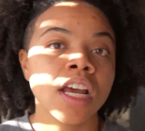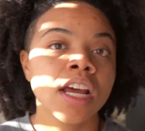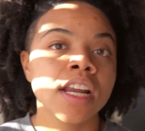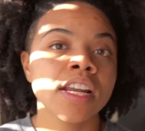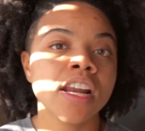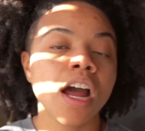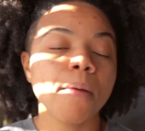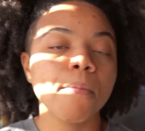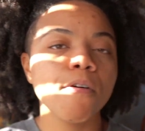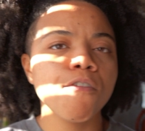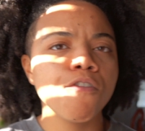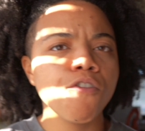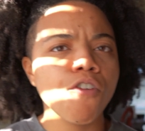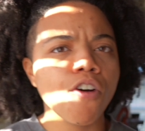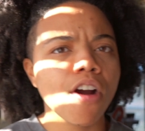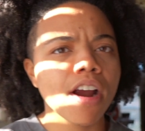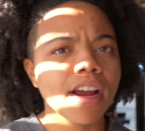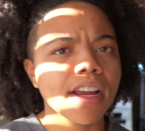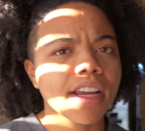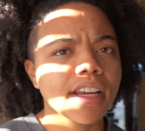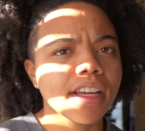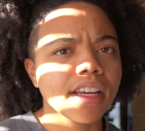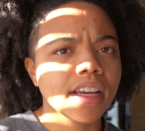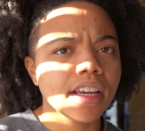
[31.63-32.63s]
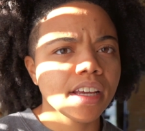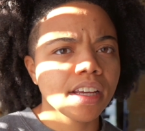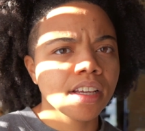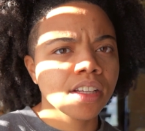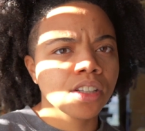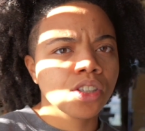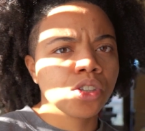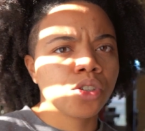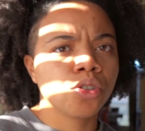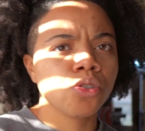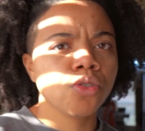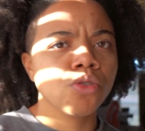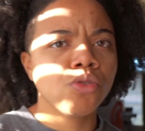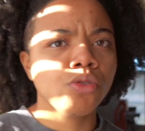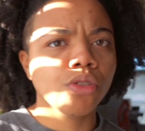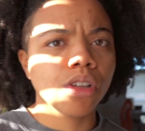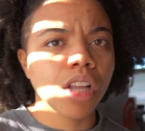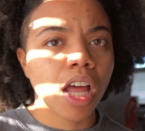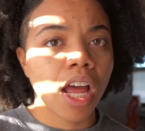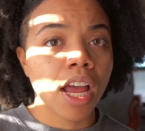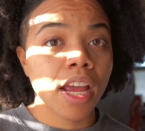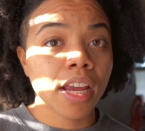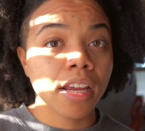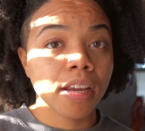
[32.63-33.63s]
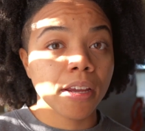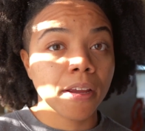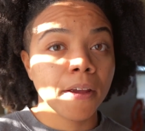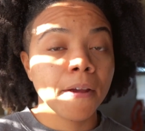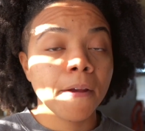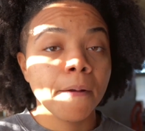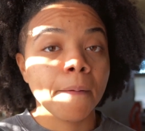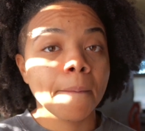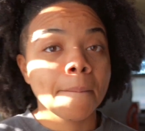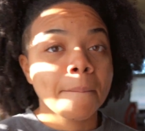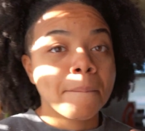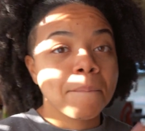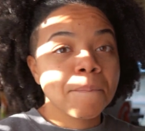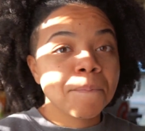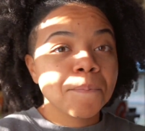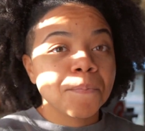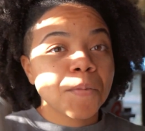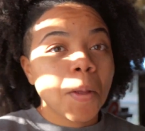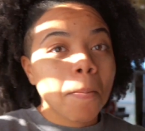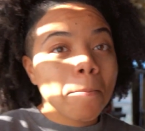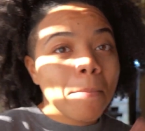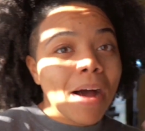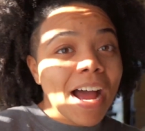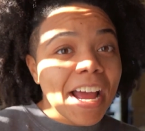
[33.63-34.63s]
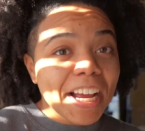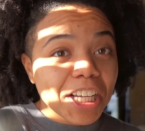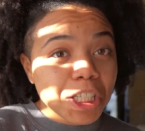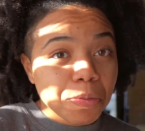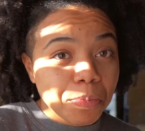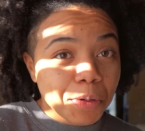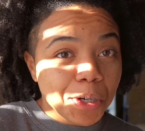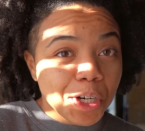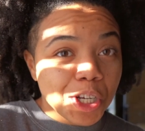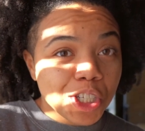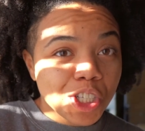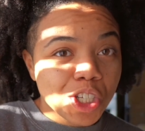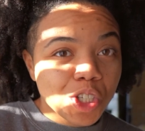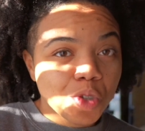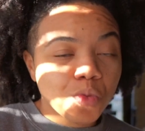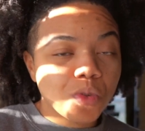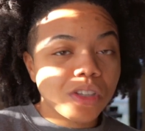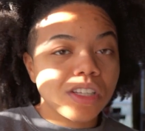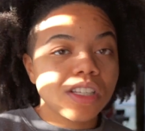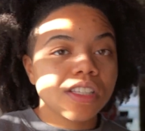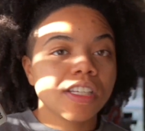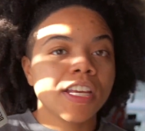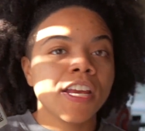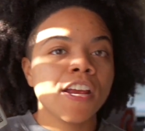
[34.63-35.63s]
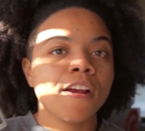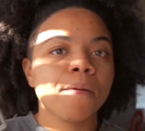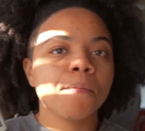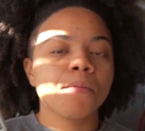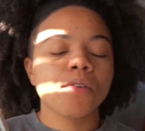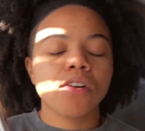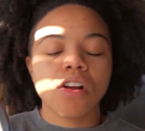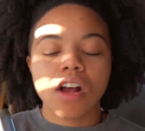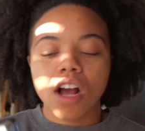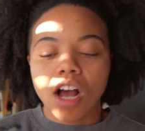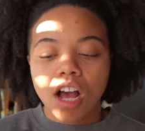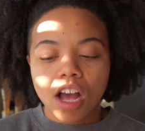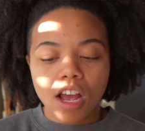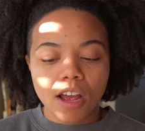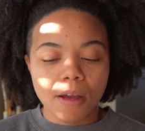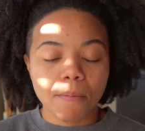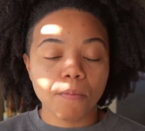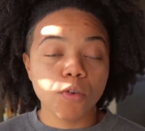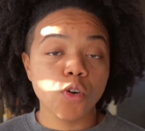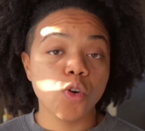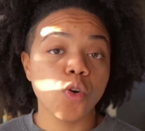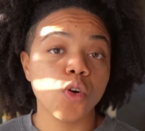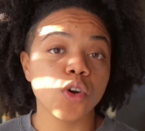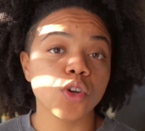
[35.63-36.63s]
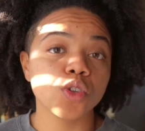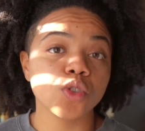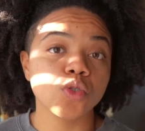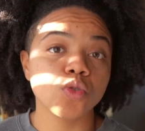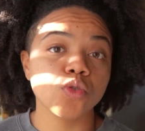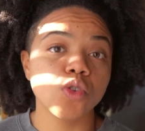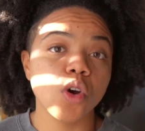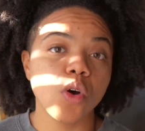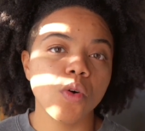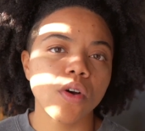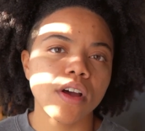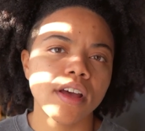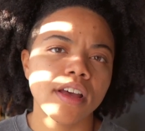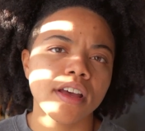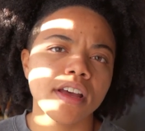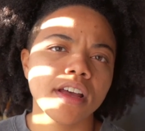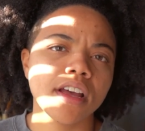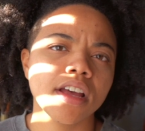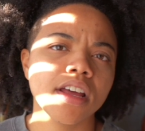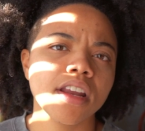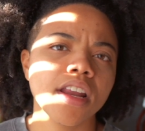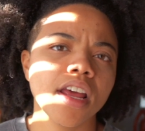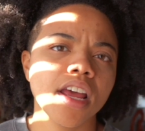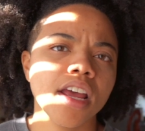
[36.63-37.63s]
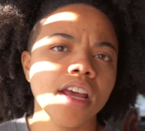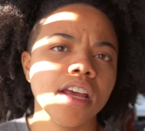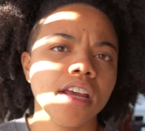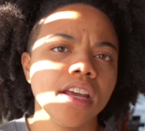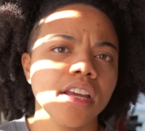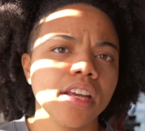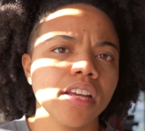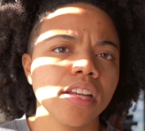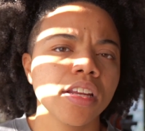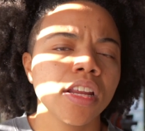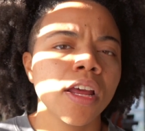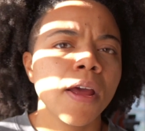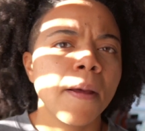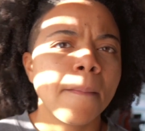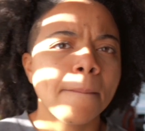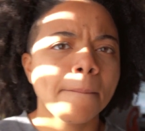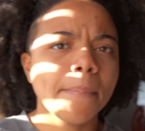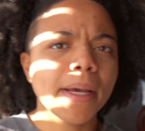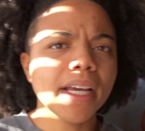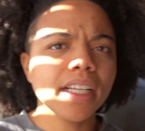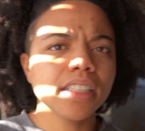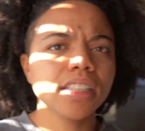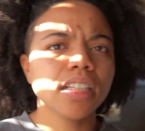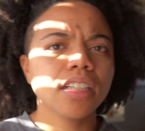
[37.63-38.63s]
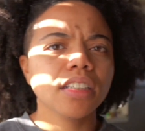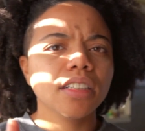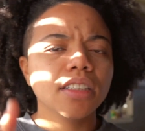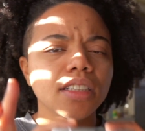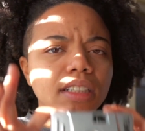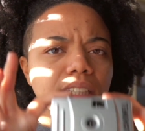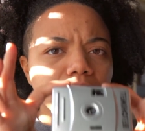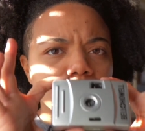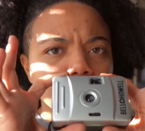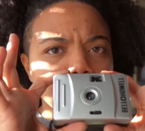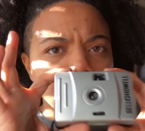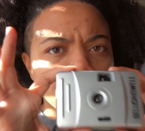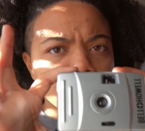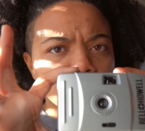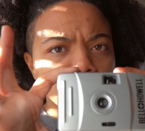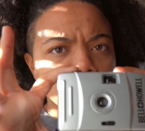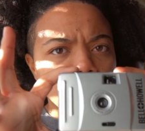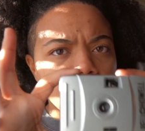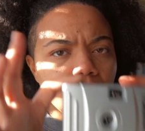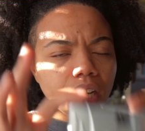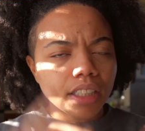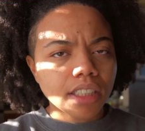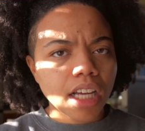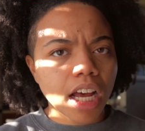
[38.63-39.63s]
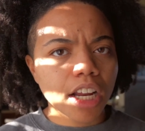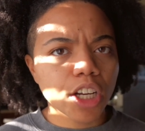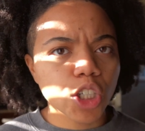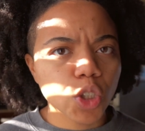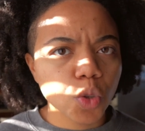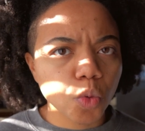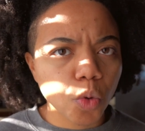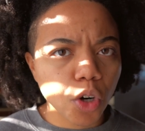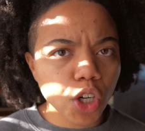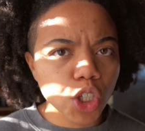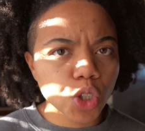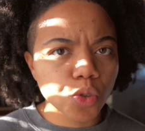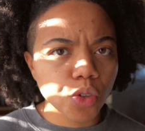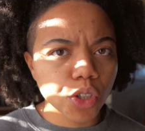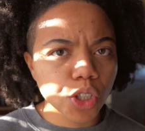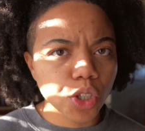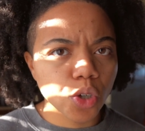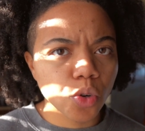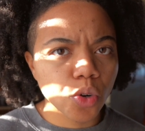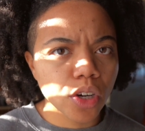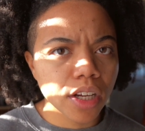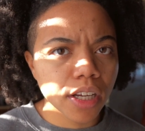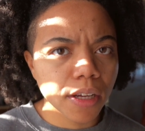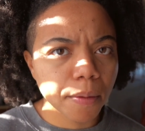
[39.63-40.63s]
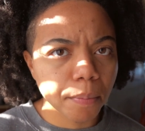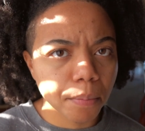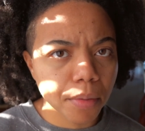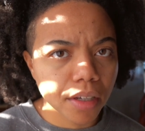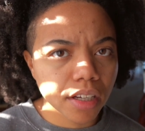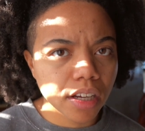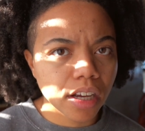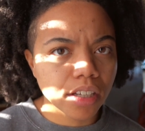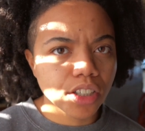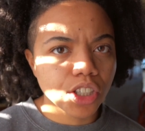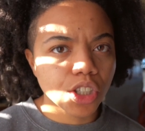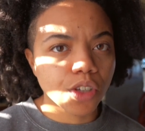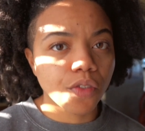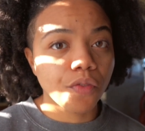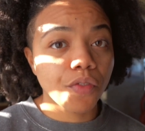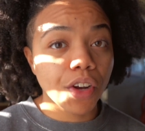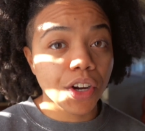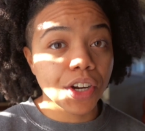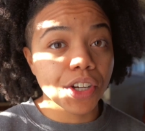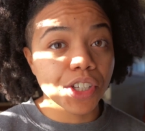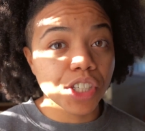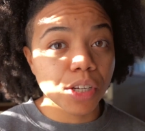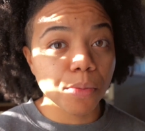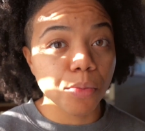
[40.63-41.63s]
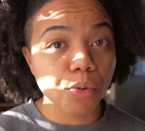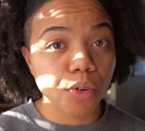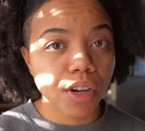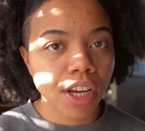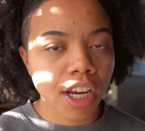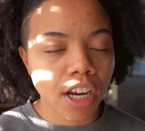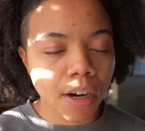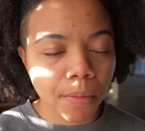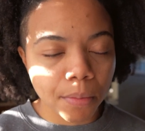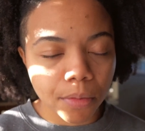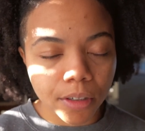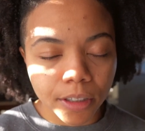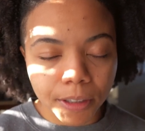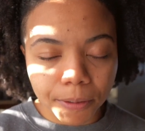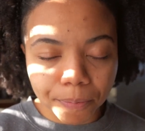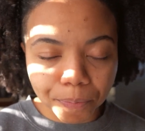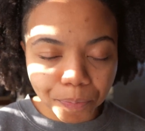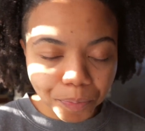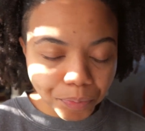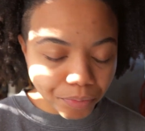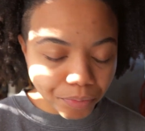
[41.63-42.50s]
Now, before I get into like my experiences with this camera, I'm going to go ahead and basically explain to you guys how this works really quick, because it's a very simple camera.